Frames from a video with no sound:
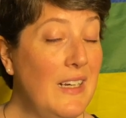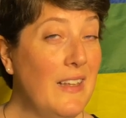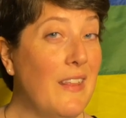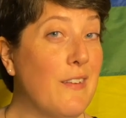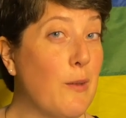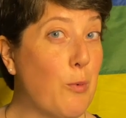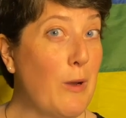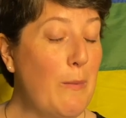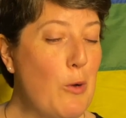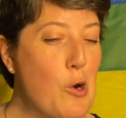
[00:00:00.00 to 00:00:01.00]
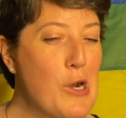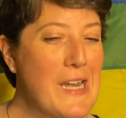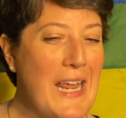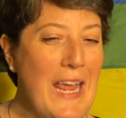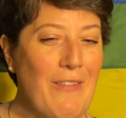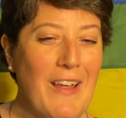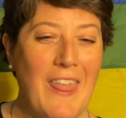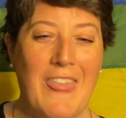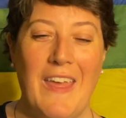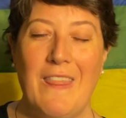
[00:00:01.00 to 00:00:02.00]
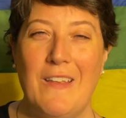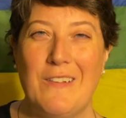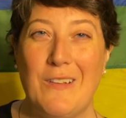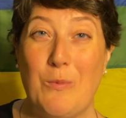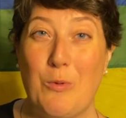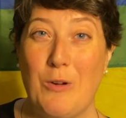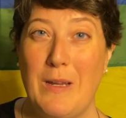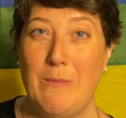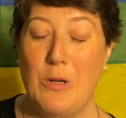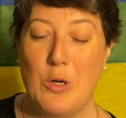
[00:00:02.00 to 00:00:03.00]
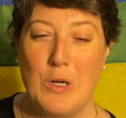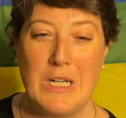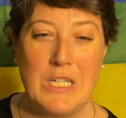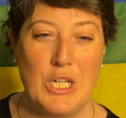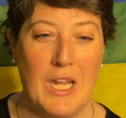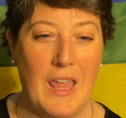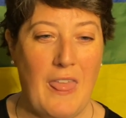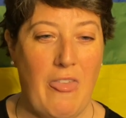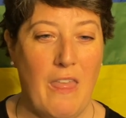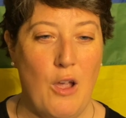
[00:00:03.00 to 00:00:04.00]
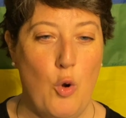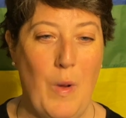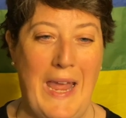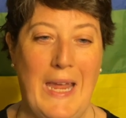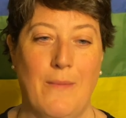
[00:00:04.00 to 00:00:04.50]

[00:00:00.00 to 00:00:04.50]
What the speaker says: The Supreme Court gaveth, and the Supreme Court tooketh away.